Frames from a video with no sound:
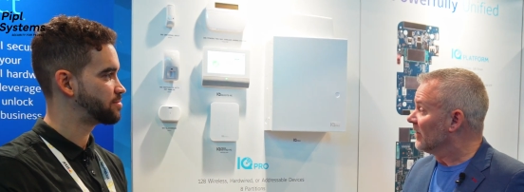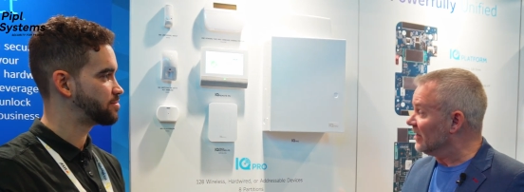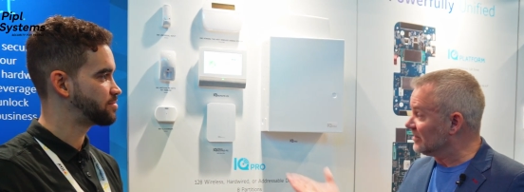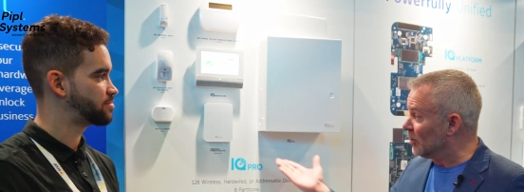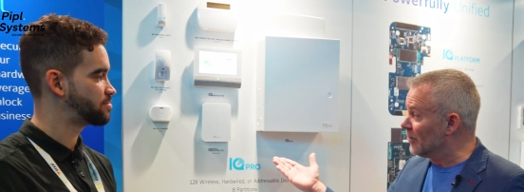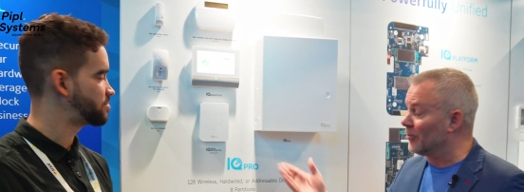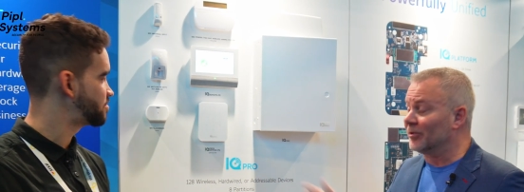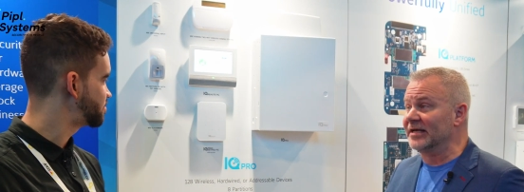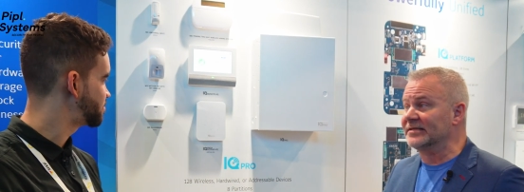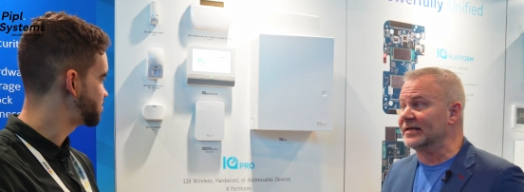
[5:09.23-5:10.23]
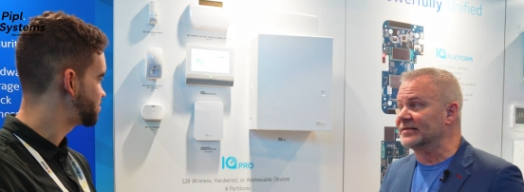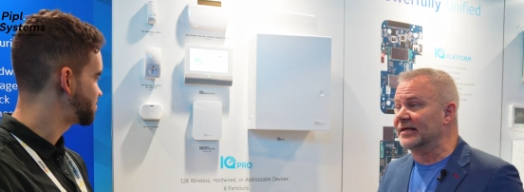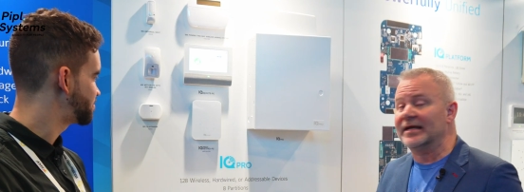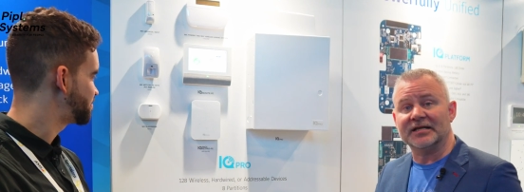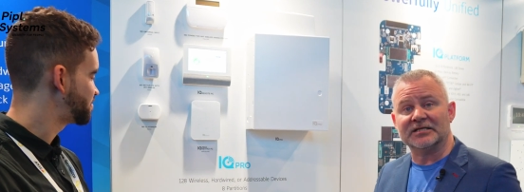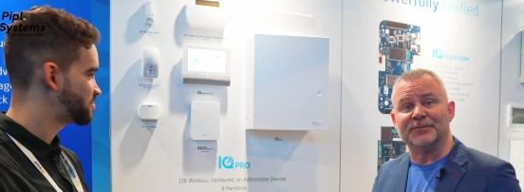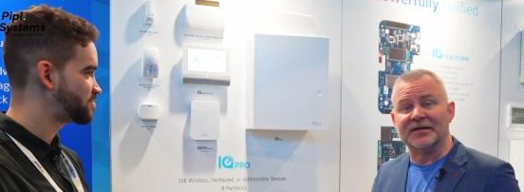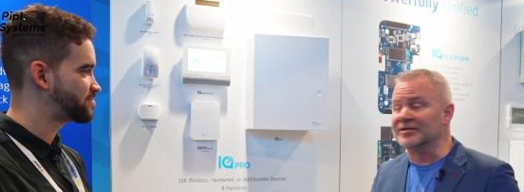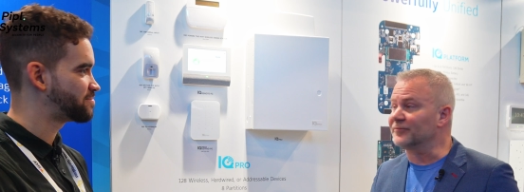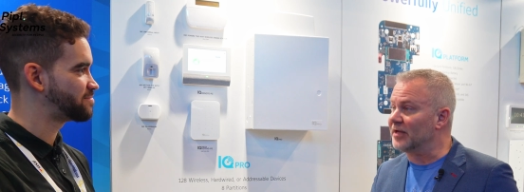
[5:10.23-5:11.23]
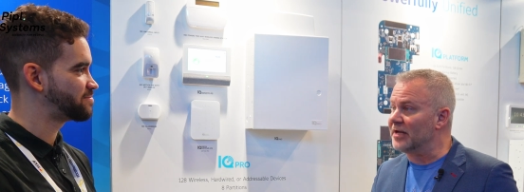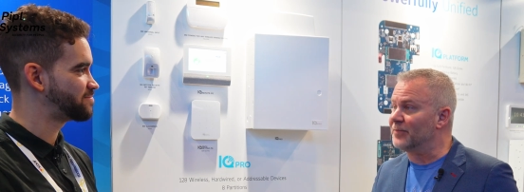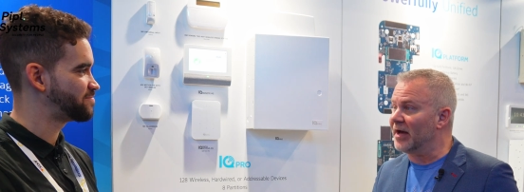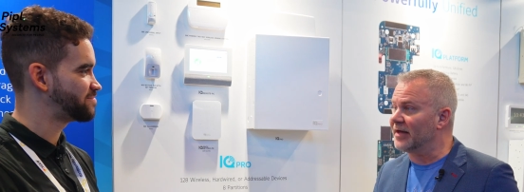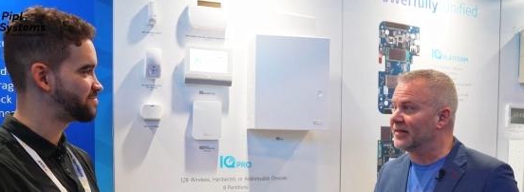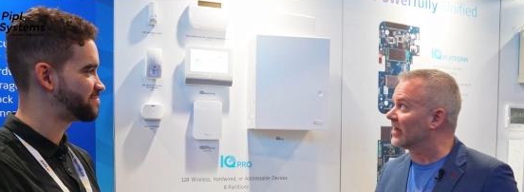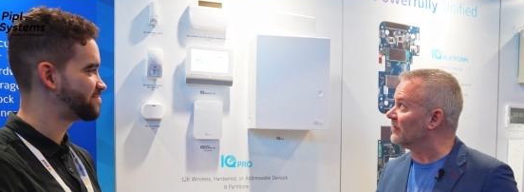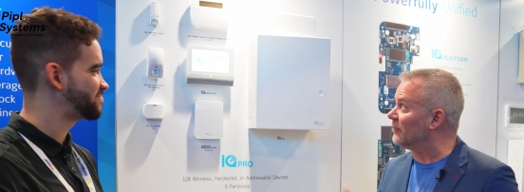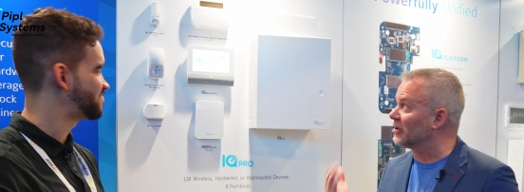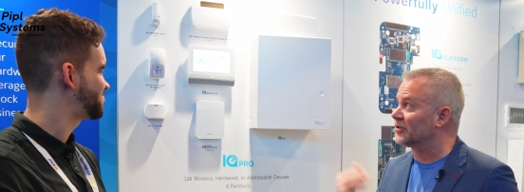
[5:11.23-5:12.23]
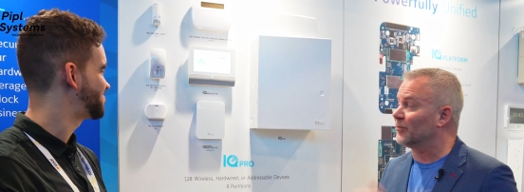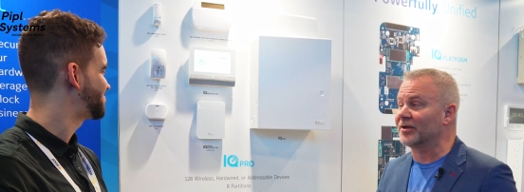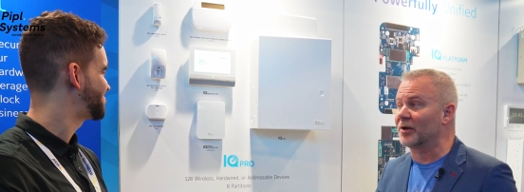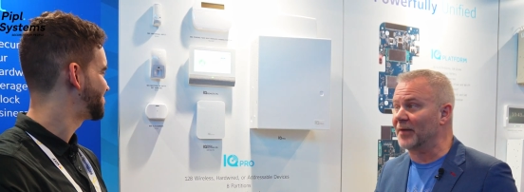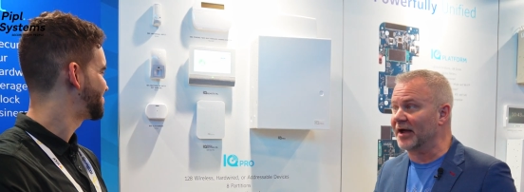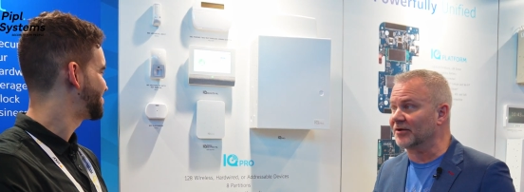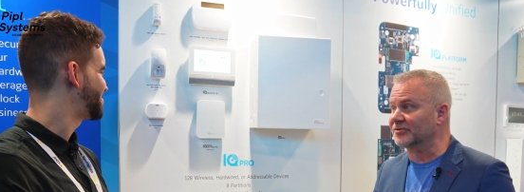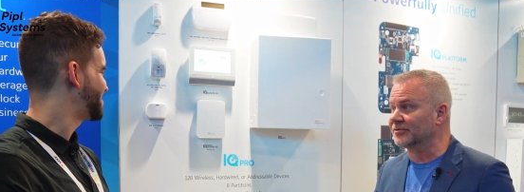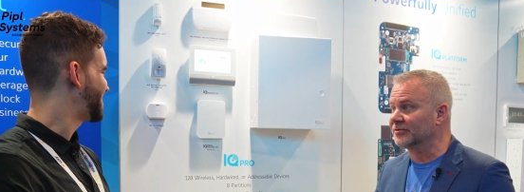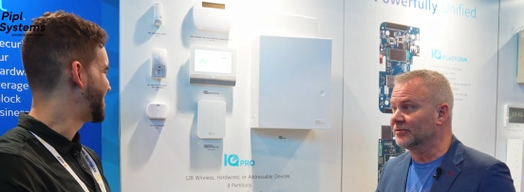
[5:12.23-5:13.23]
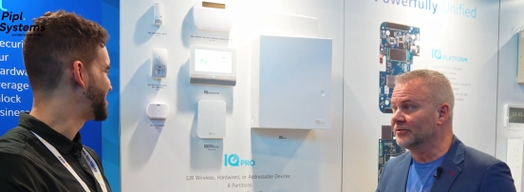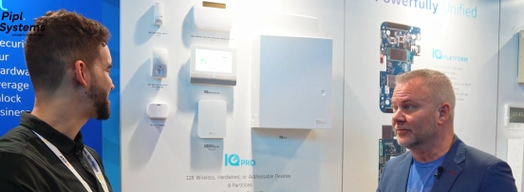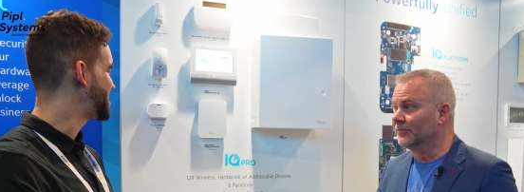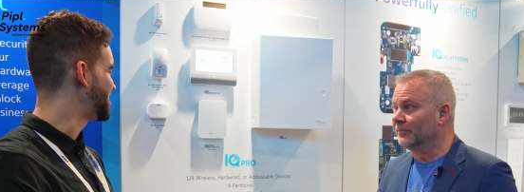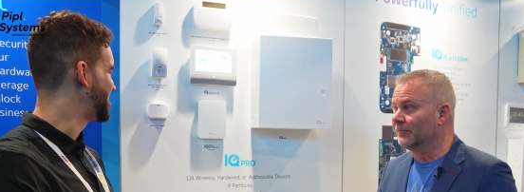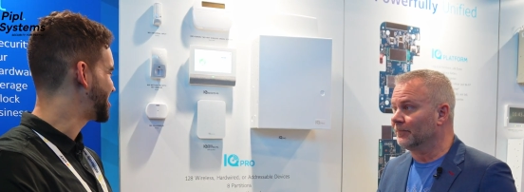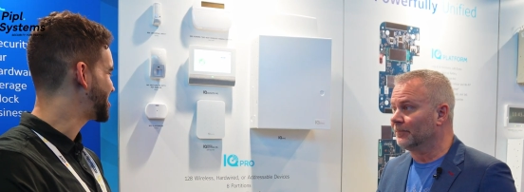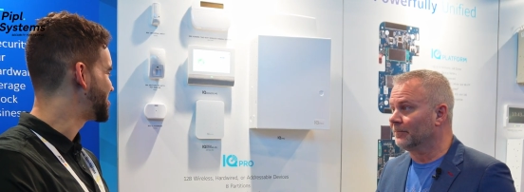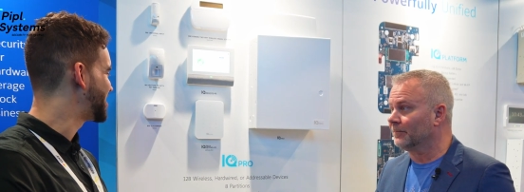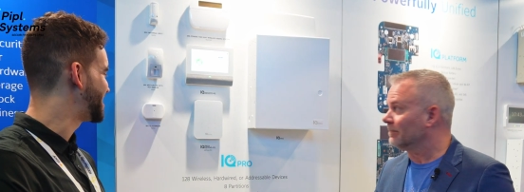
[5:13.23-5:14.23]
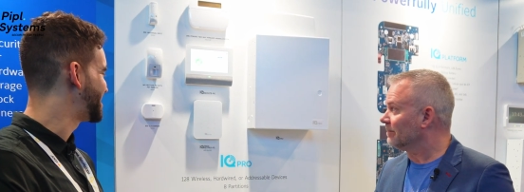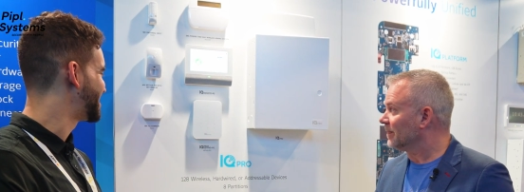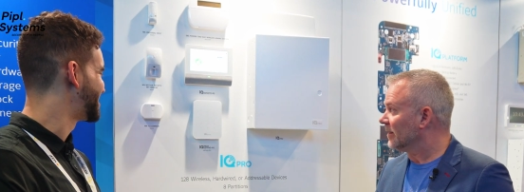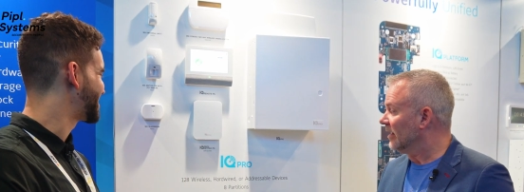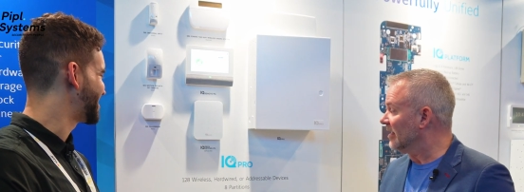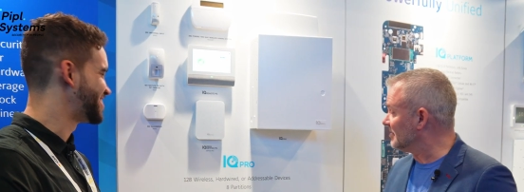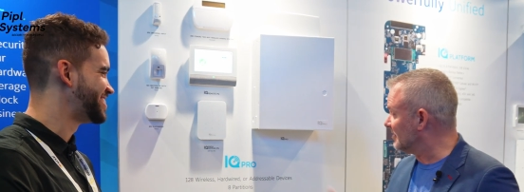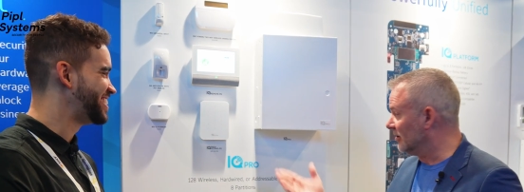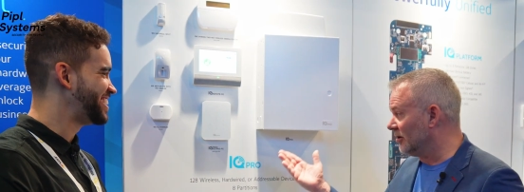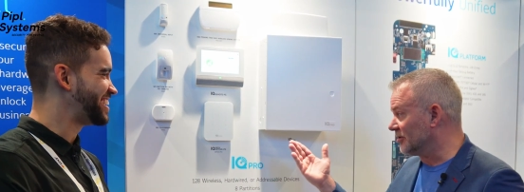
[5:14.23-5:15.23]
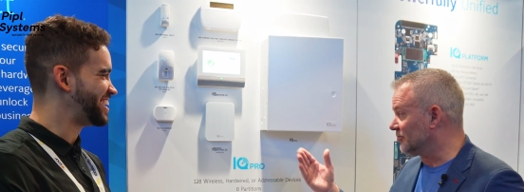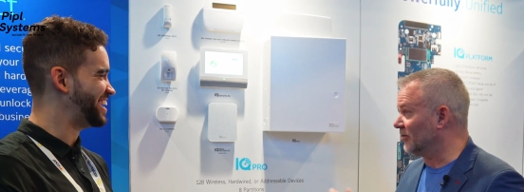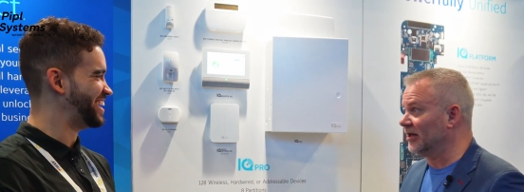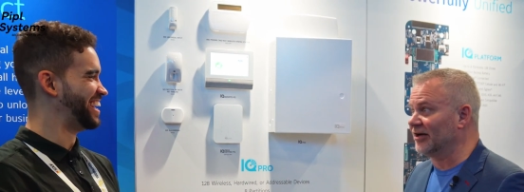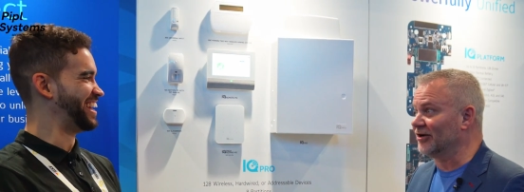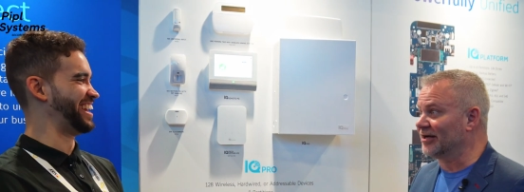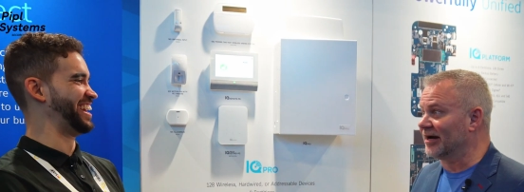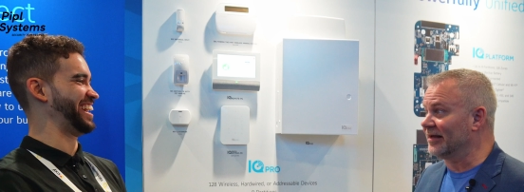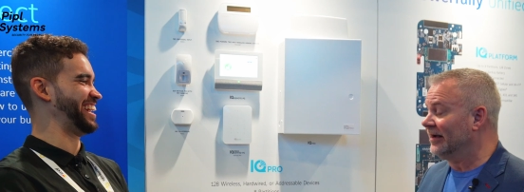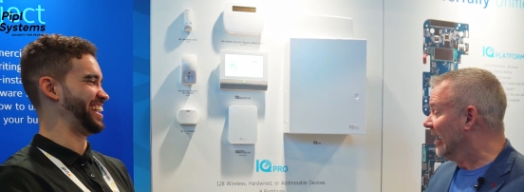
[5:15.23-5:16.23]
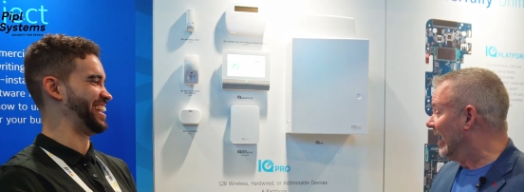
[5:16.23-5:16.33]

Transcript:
Speaker 1: That's why we released this inexpensive keypad that can function with our panels. And still looks really good. So. It still looks really good. Kind of,